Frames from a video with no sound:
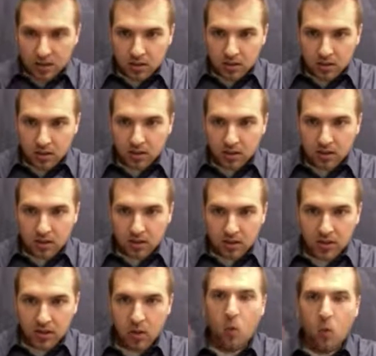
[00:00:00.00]
and
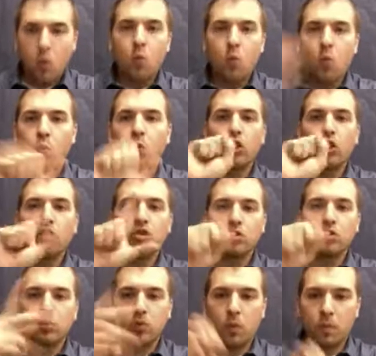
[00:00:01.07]

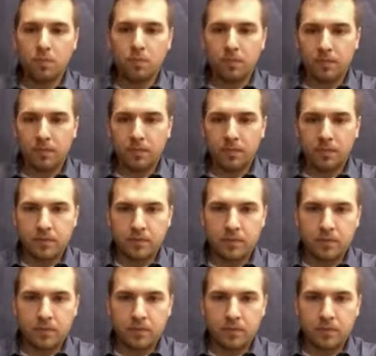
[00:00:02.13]
you have the slope.